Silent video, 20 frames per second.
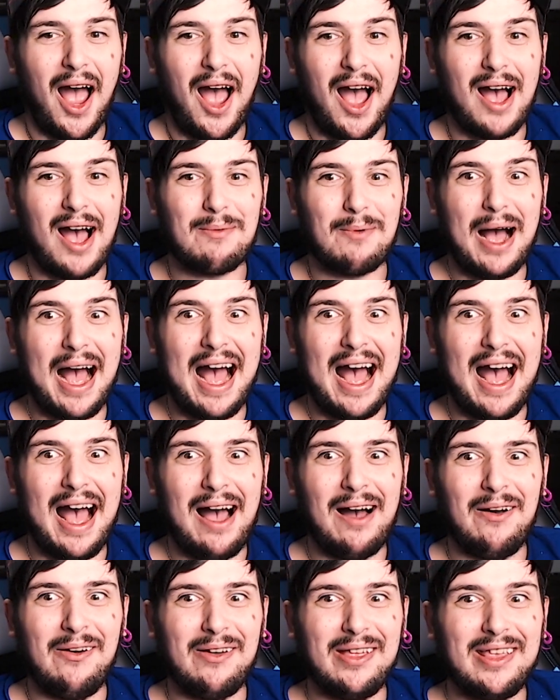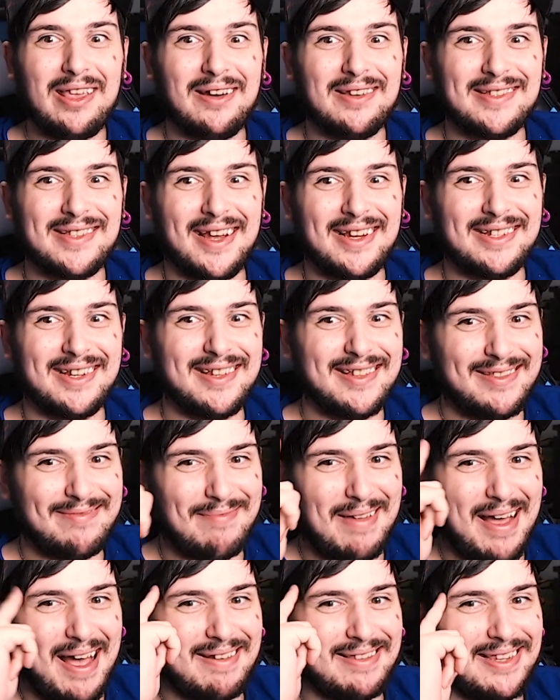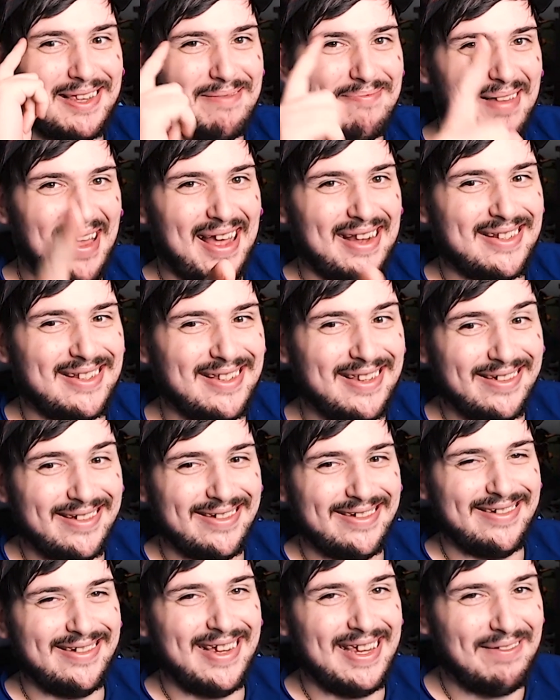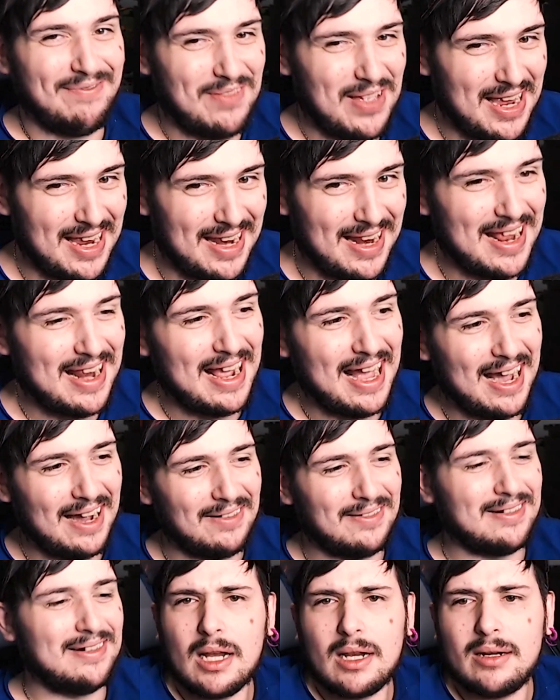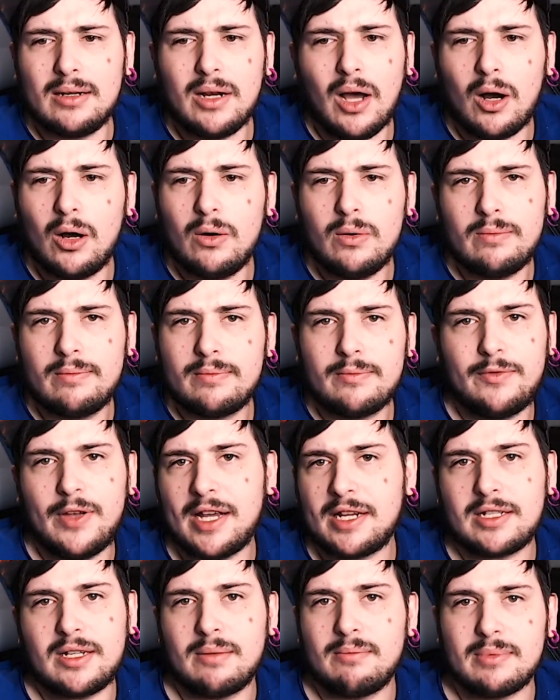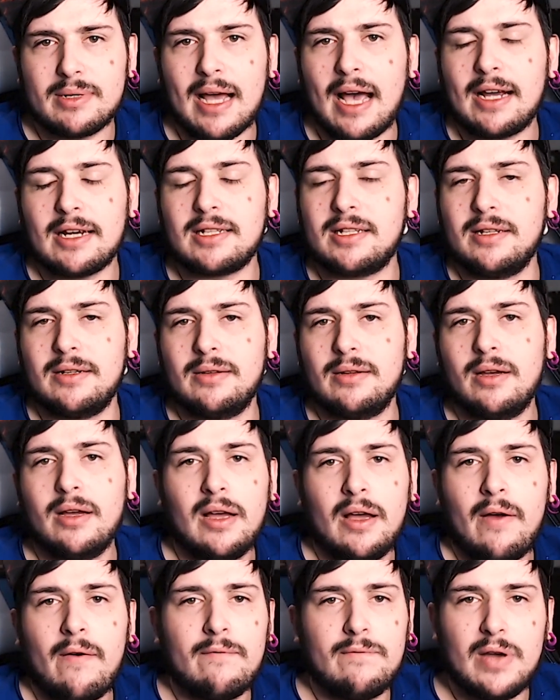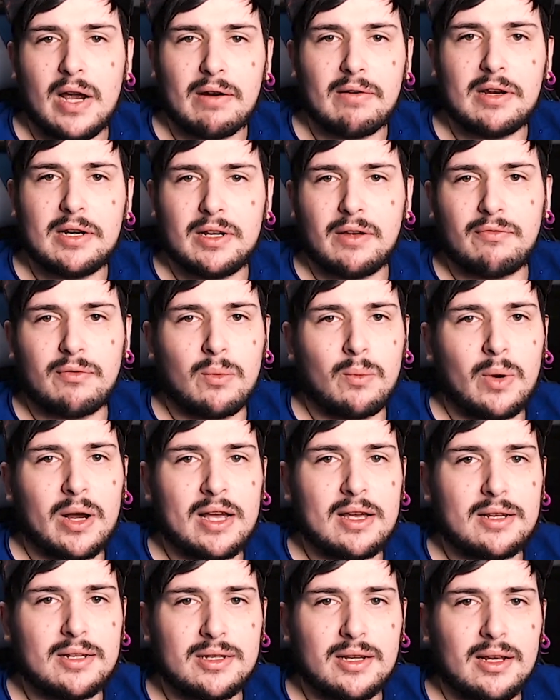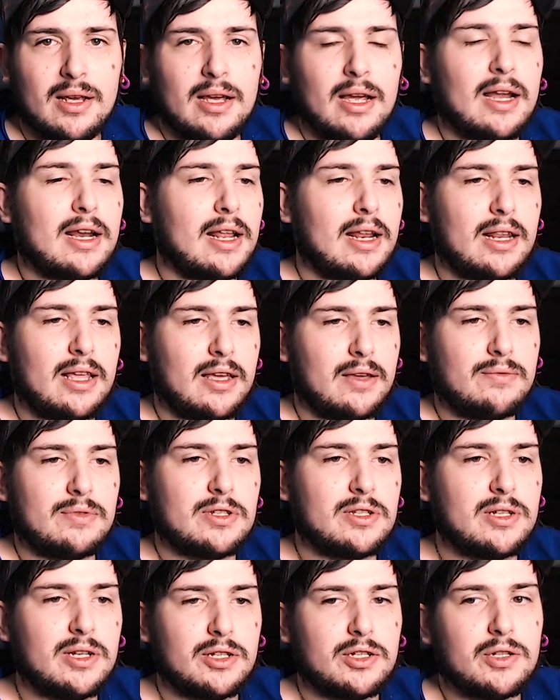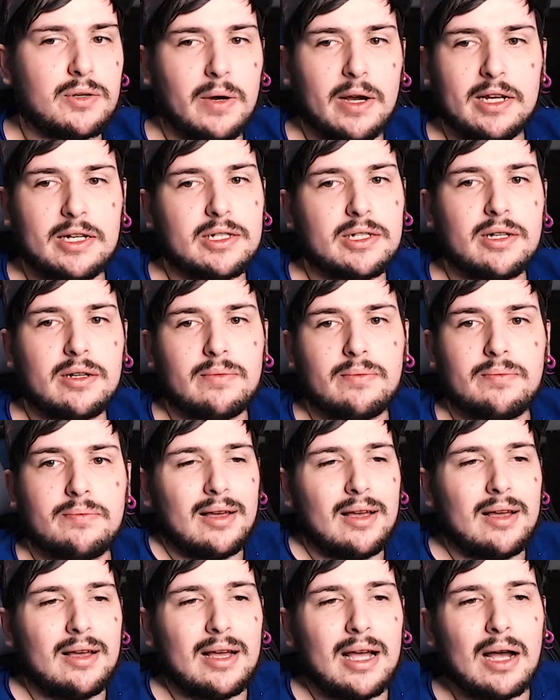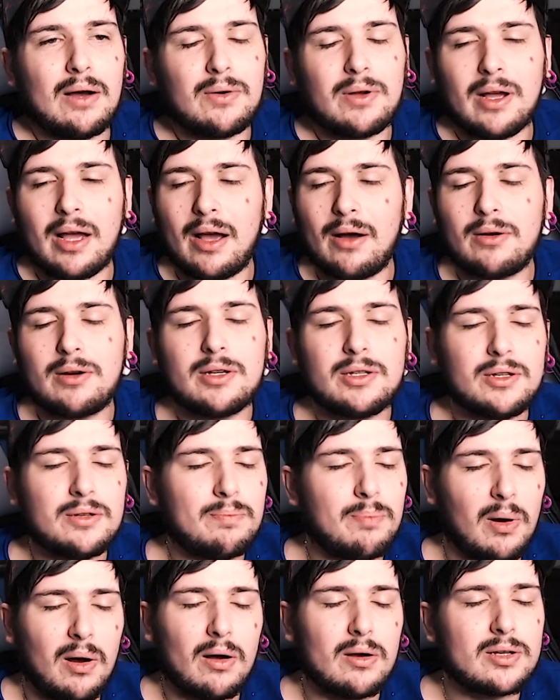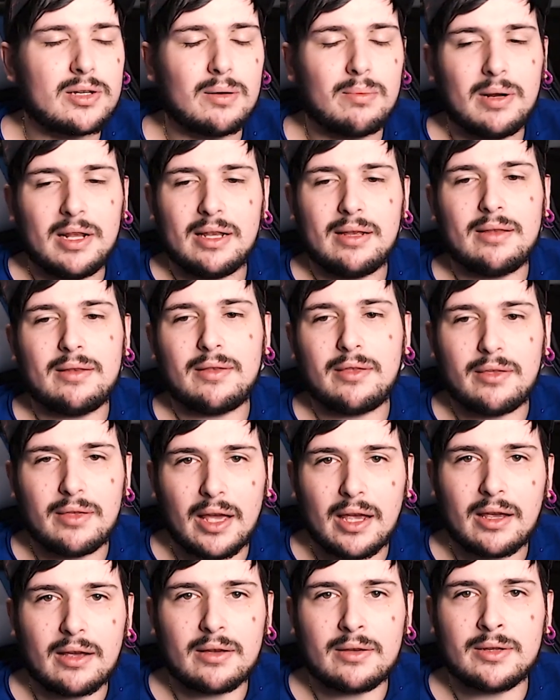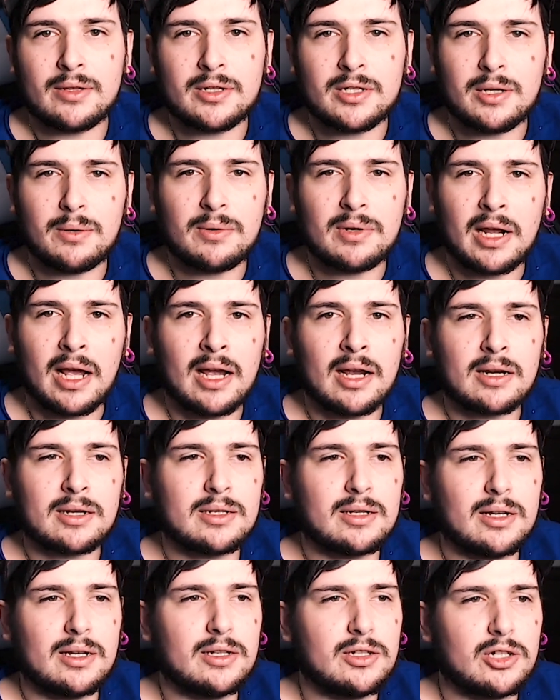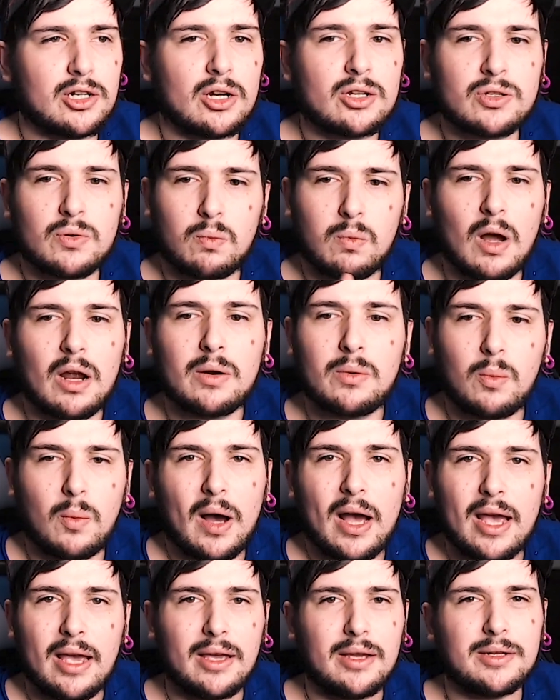Wow, you're such a smarty pants. You figured it out. No, victims act in very different ways in any given situation. How could you possibly think that she would act in just one way?